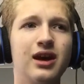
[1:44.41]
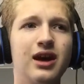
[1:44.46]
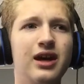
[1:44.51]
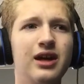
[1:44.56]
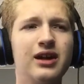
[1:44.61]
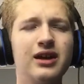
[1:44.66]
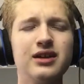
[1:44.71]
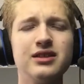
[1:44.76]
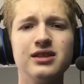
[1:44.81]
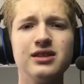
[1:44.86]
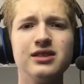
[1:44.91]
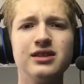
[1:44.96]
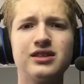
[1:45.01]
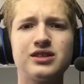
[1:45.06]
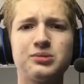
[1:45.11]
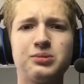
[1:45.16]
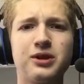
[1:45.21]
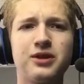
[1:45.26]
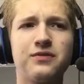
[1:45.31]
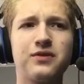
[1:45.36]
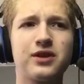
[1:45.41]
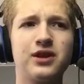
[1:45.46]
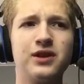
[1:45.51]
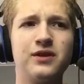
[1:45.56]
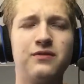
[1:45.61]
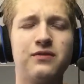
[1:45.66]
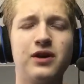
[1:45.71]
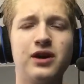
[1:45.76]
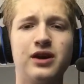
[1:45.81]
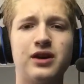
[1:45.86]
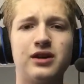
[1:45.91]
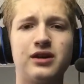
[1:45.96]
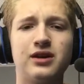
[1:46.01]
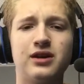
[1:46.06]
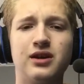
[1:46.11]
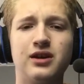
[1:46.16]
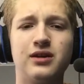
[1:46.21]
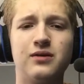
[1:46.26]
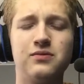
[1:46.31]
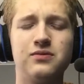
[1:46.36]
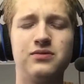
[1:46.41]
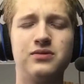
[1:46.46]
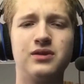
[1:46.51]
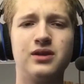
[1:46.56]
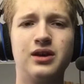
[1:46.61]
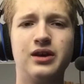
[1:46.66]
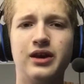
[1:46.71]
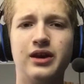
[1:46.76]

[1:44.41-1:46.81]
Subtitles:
And I think that's perfectly fine.